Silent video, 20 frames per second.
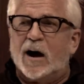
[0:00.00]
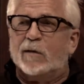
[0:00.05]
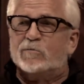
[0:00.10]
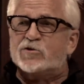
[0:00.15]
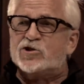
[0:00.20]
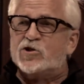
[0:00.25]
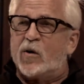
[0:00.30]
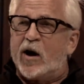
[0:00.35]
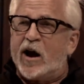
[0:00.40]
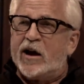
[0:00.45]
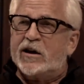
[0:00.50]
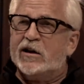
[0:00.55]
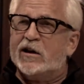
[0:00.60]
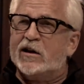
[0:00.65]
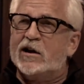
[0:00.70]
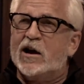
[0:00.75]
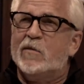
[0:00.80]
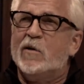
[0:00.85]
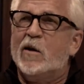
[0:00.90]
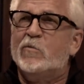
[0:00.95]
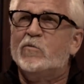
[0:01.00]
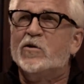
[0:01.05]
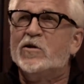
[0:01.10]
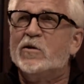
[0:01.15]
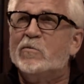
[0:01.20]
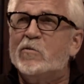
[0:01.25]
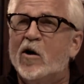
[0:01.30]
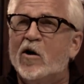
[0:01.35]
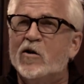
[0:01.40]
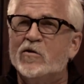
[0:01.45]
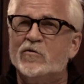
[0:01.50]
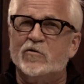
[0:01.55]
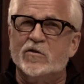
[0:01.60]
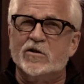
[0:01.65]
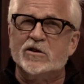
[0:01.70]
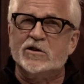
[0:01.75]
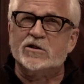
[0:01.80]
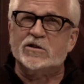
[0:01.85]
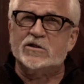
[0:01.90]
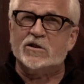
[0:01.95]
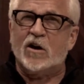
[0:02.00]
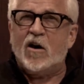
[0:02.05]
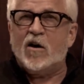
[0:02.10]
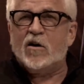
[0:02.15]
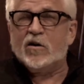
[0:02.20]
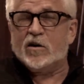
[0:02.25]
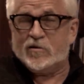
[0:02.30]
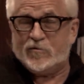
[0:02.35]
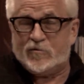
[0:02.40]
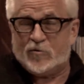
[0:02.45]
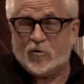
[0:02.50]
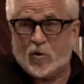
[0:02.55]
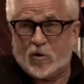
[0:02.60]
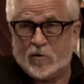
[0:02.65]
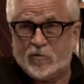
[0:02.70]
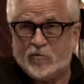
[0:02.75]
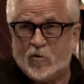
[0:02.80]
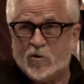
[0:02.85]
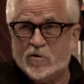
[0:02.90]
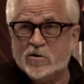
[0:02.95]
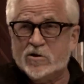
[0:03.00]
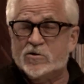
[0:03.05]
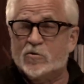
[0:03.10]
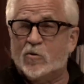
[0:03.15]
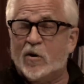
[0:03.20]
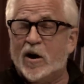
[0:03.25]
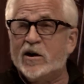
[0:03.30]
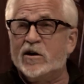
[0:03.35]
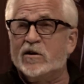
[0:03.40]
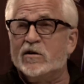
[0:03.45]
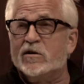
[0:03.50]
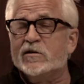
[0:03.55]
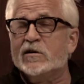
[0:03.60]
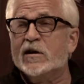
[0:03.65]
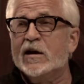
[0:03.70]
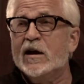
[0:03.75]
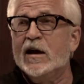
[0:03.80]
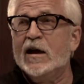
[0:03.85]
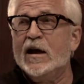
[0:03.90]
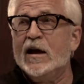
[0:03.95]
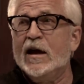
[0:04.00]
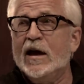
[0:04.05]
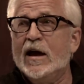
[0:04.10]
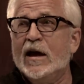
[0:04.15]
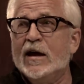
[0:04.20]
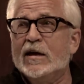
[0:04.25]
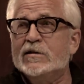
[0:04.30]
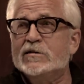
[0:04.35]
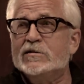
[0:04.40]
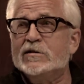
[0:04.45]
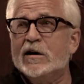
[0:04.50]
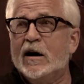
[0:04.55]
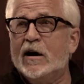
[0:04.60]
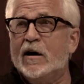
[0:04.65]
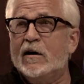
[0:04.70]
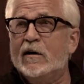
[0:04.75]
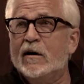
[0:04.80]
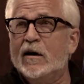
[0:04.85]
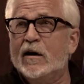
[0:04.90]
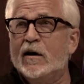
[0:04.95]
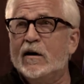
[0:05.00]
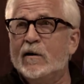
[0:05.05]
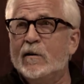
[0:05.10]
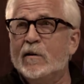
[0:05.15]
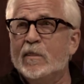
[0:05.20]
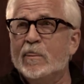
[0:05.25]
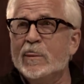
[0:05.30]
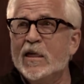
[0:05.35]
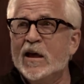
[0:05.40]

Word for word: I'm trying to come up with a part for this song and for for this record, and uh, uh,